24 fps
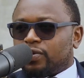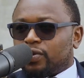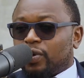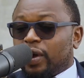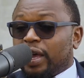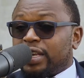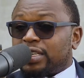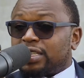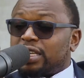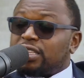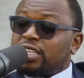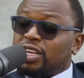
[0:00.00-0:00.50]
So
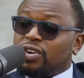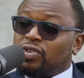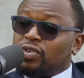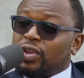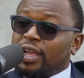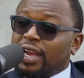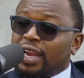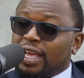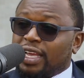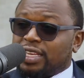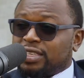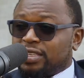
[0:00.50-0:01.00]
I started
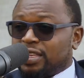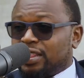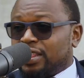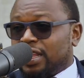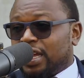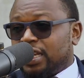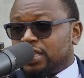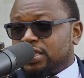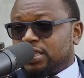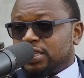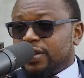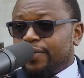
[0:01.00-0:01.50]
realizing
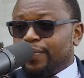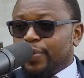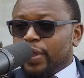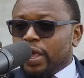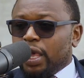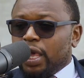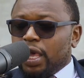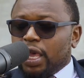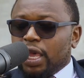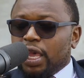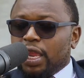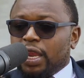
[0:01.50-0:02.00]
that,
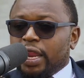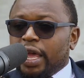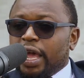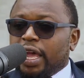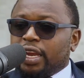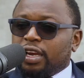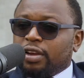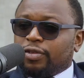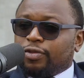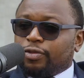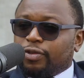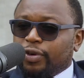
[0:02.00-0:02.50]
and I
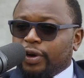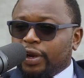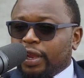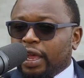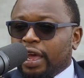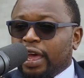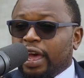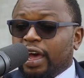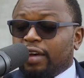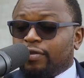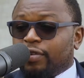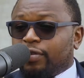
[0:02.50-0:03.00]

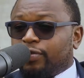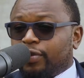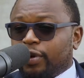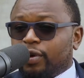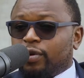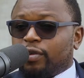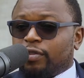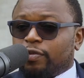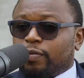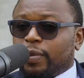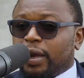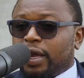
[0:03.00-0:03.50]
have a
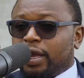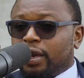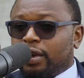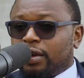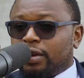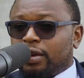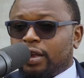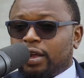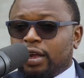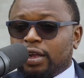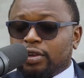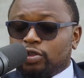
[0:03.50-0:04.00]
friend of
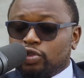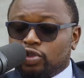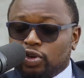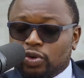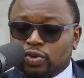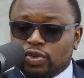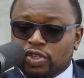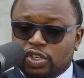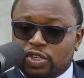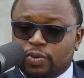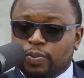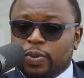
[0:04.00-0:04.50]
mine,
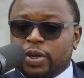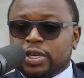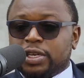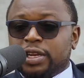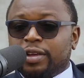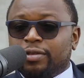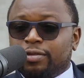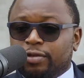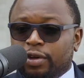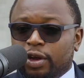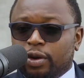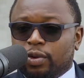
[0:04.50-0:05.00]
John Chipete,
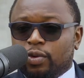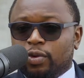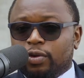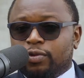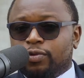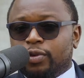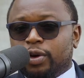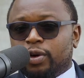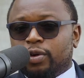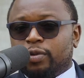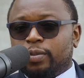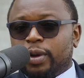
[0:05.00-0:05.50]
a very good
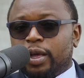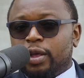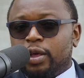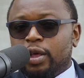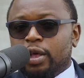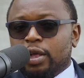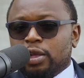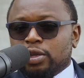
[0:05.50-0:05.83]
friend of mine.